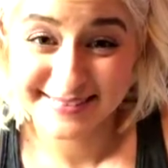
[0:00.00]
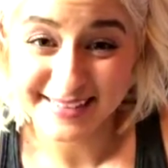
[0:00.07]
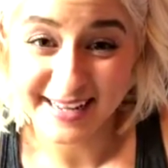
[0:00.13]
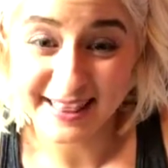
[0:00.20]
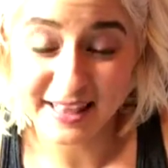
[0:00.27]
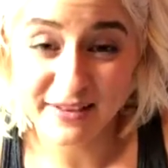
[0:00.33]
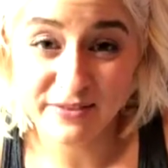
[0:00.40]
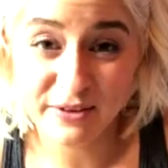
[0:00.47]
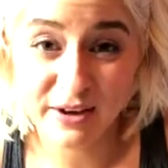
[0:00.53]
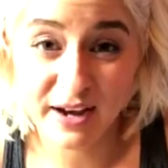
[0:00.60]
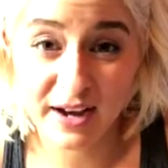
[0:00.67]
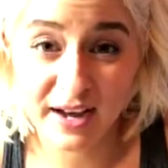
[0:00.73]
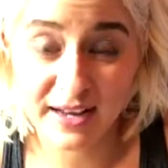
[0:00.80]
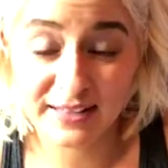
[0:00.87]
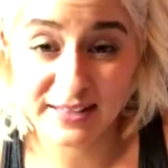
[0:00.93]
I love you
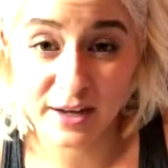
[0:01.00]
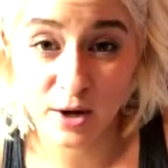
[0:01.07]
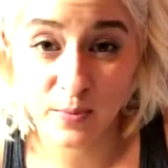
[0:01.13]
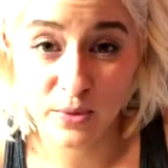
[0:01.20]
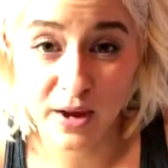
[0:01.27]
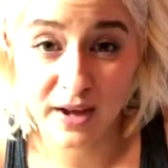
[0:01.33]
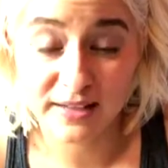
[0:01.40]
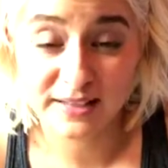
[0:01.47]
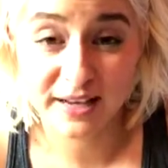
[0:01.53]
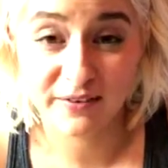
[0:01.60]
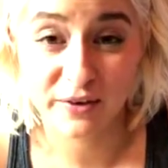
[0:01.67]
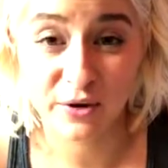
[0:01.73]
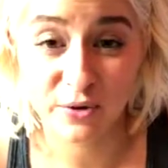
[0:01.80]
guys. I hope you guys have a